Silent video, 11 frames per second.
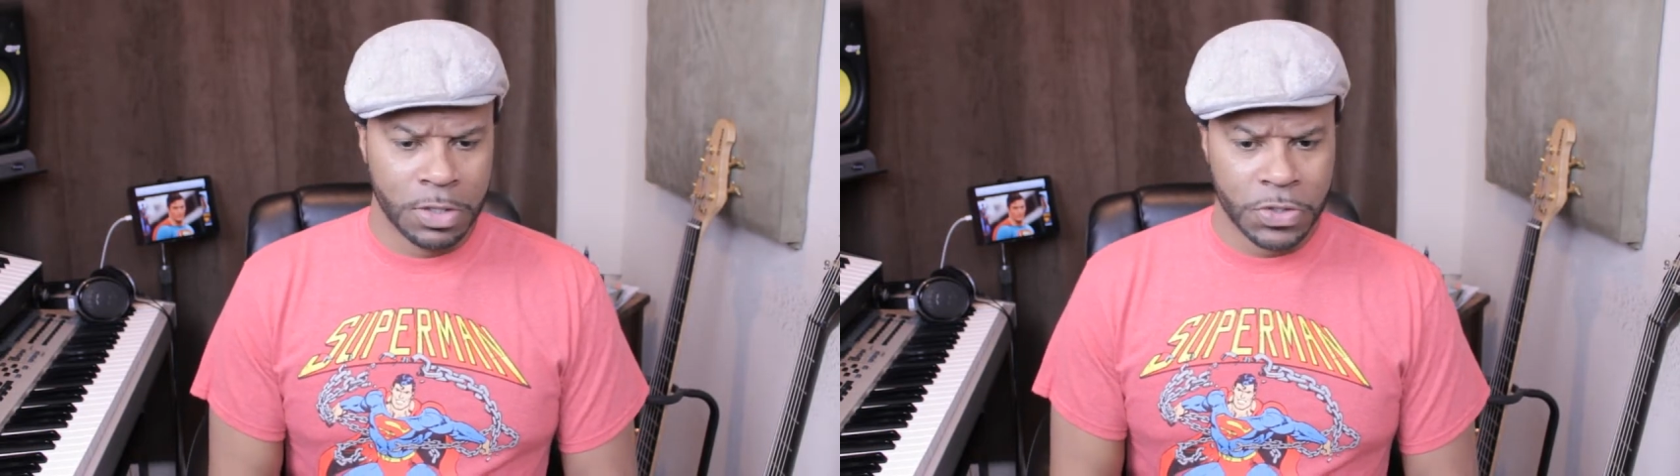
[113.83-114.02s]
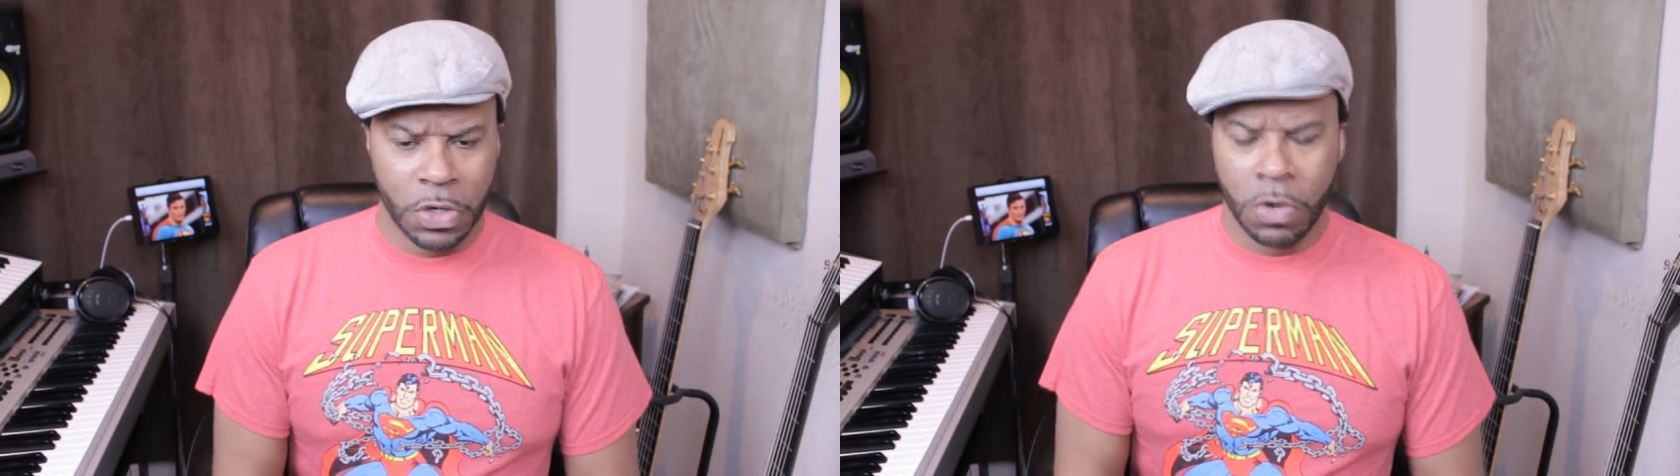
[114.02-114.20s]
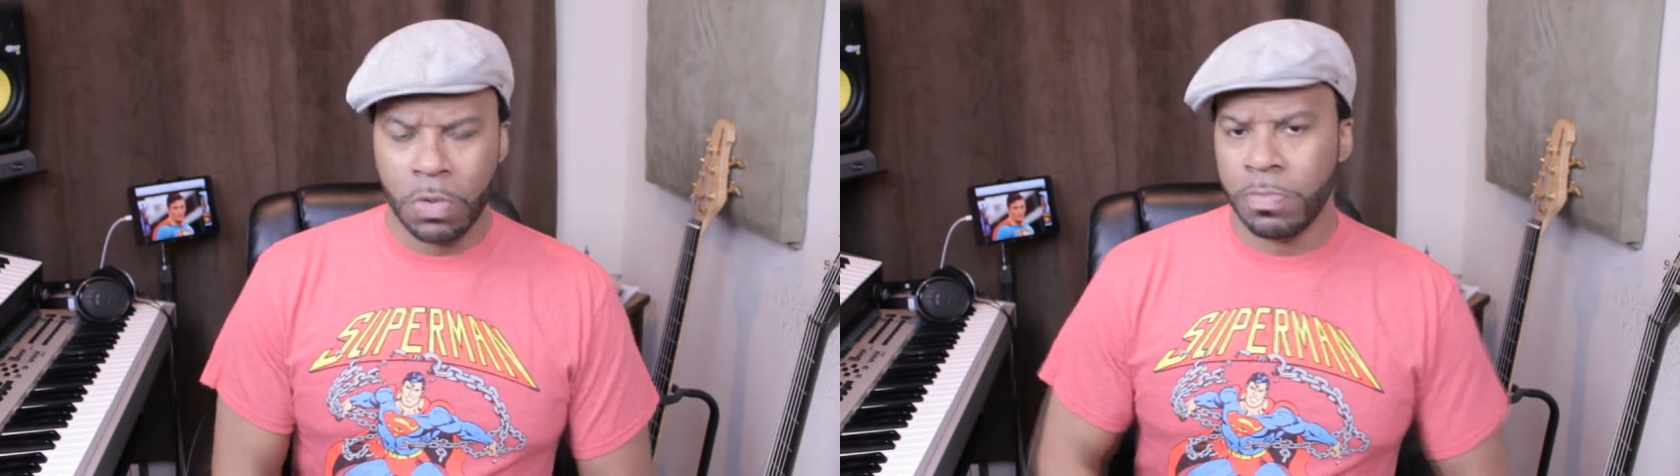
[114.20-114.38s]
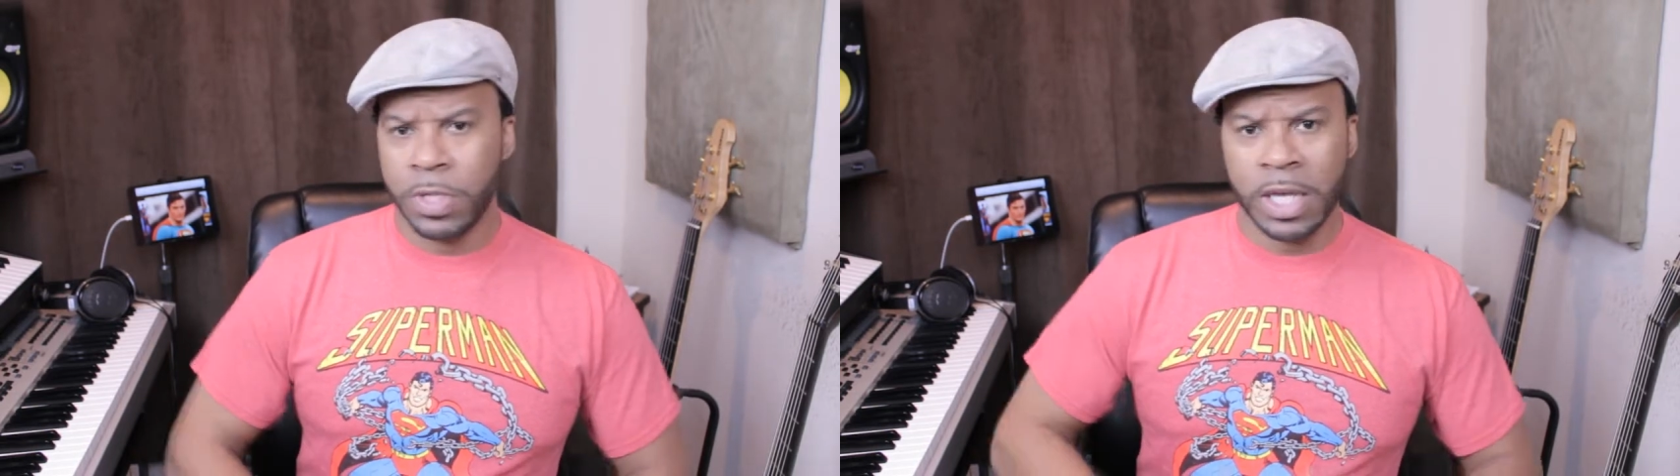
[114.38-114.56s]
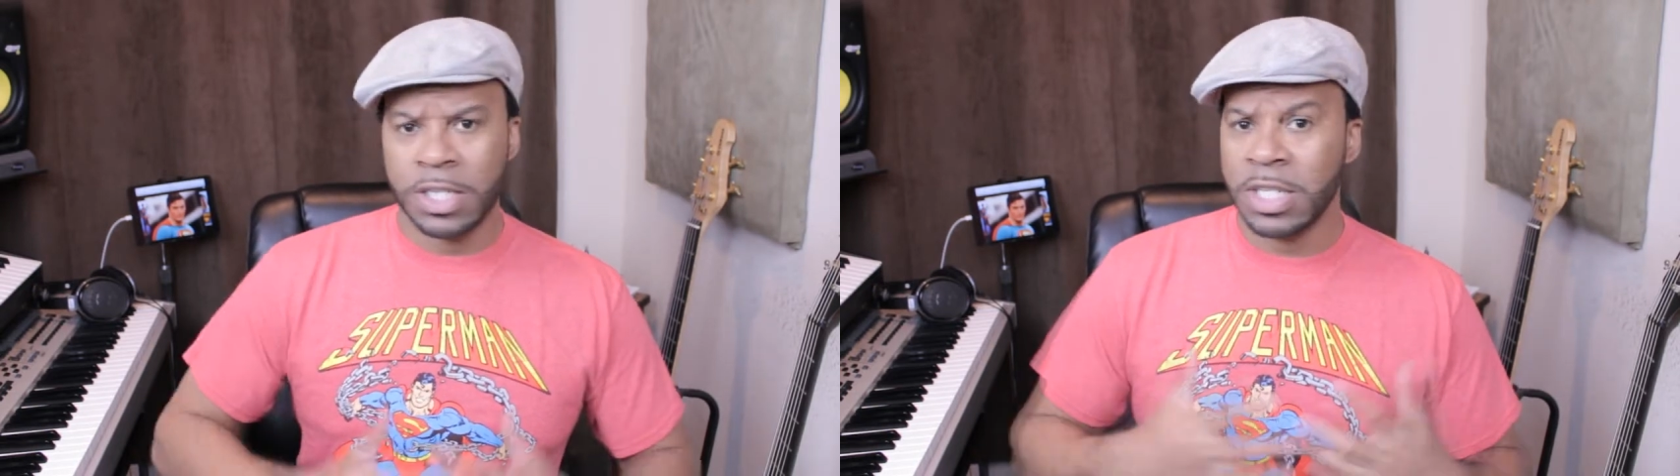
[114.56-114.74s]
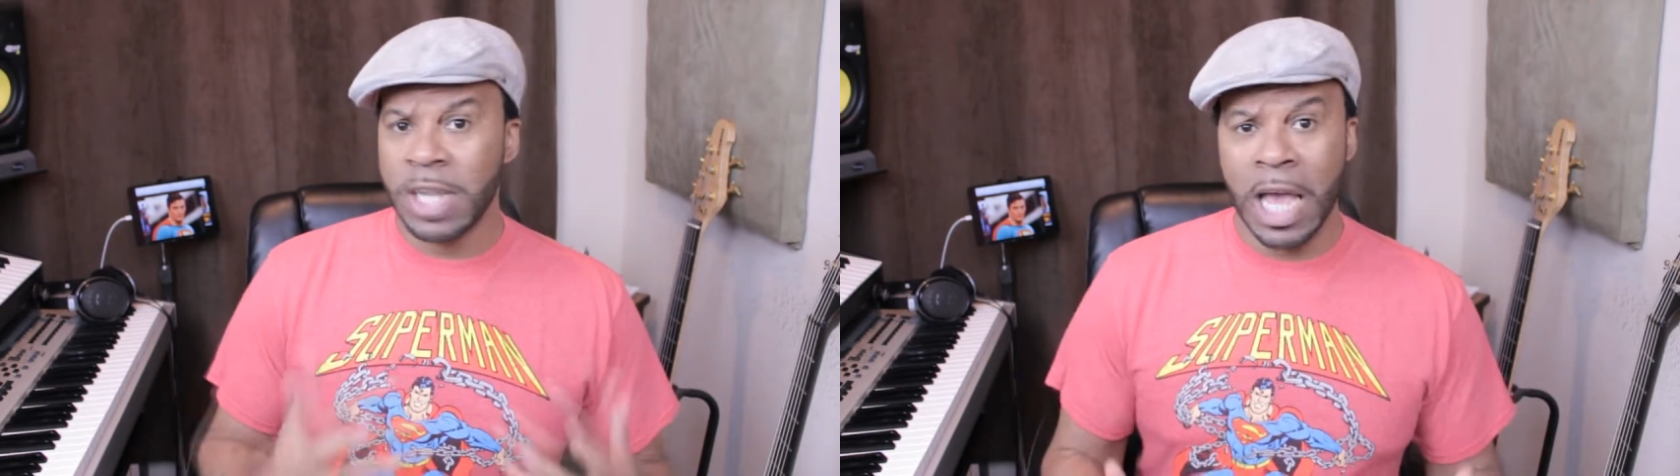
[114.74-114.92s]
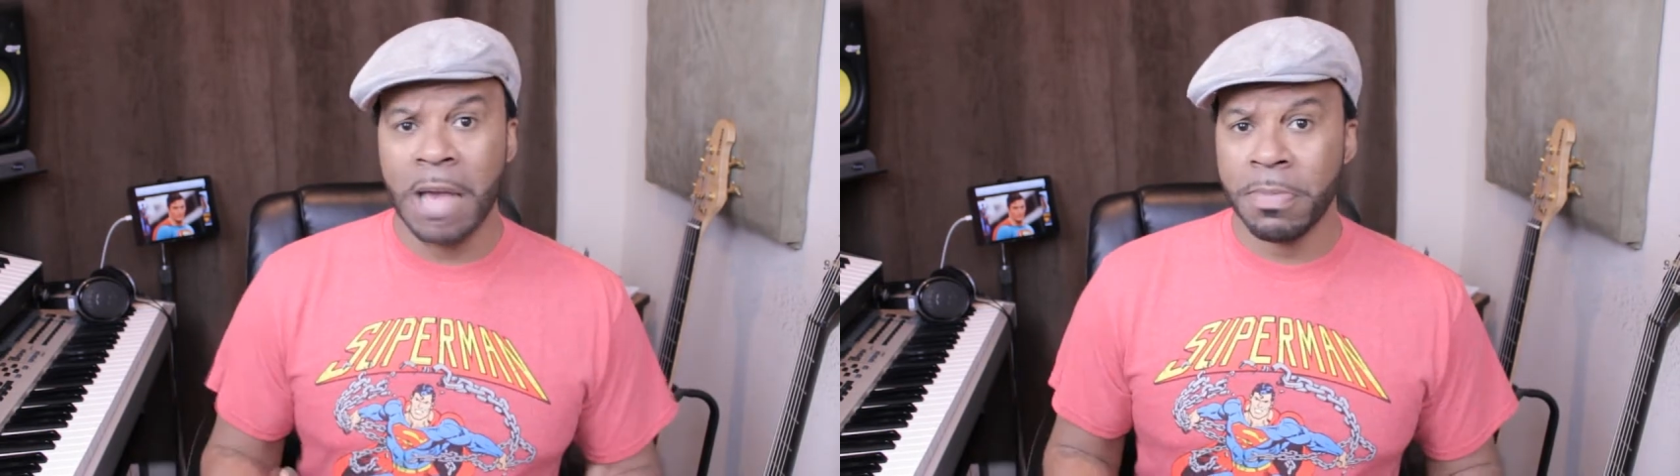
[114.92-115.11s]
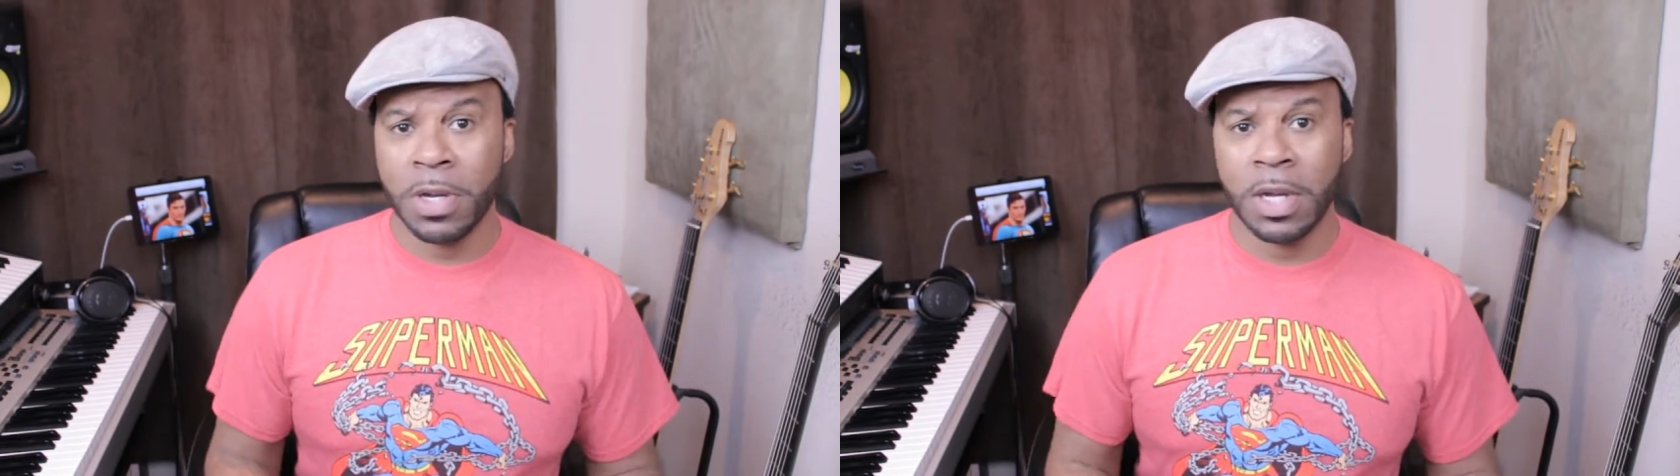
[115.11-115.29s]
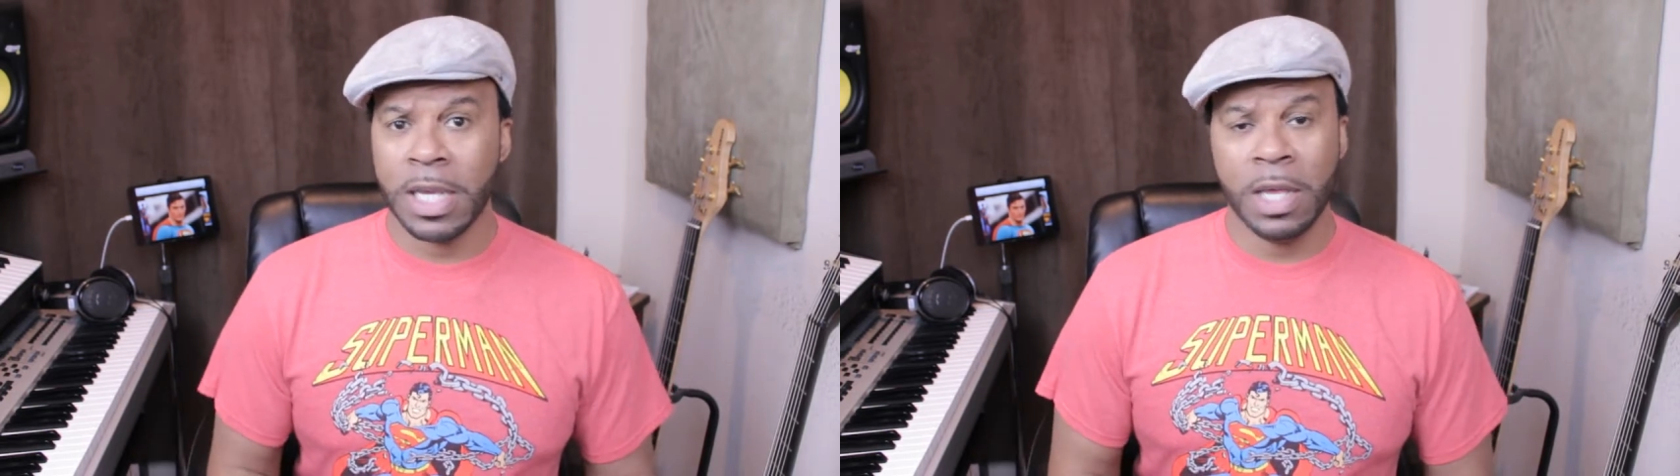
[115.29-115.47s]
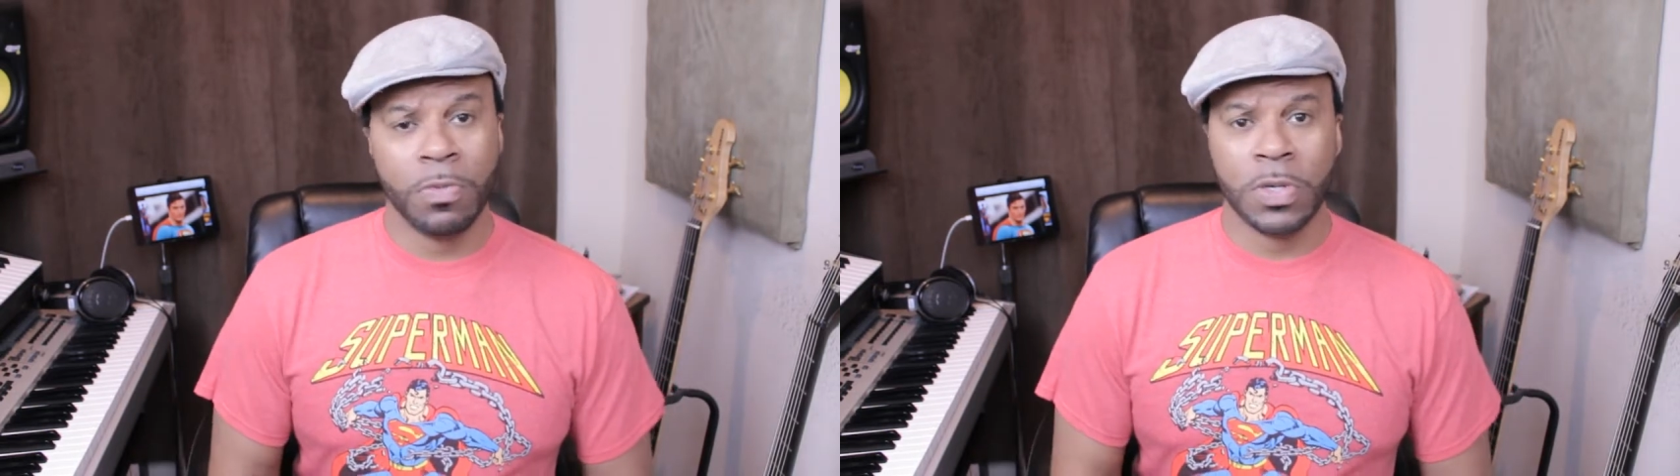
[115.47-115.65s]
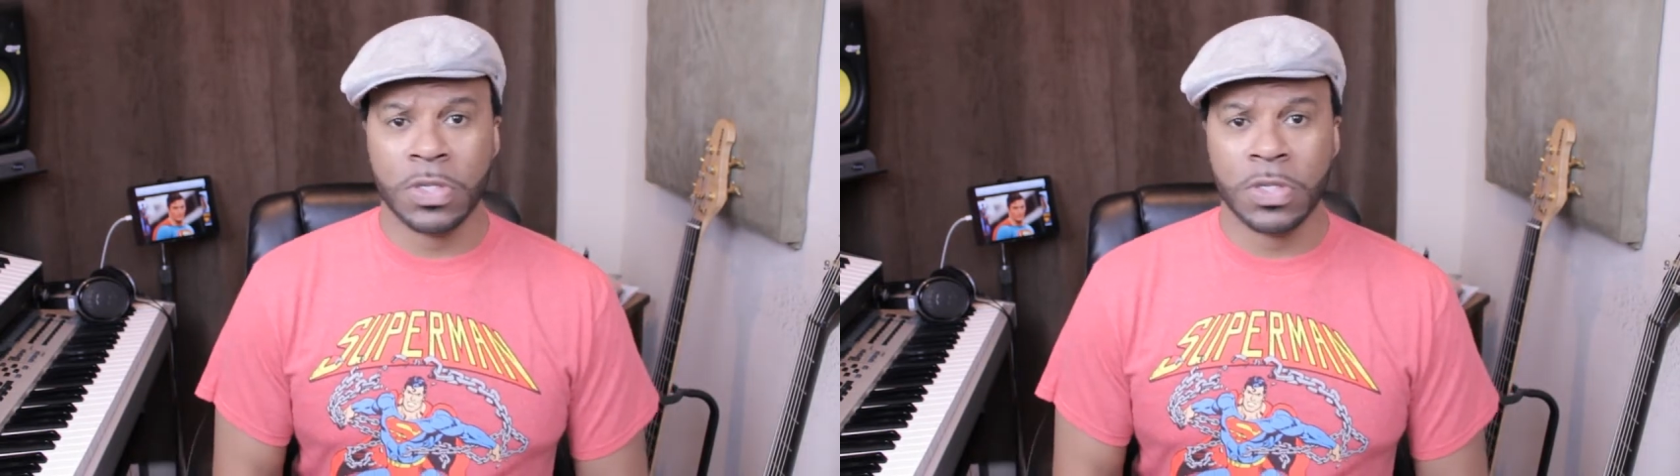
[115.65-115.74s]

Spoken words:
So yeah, Gene Hackman again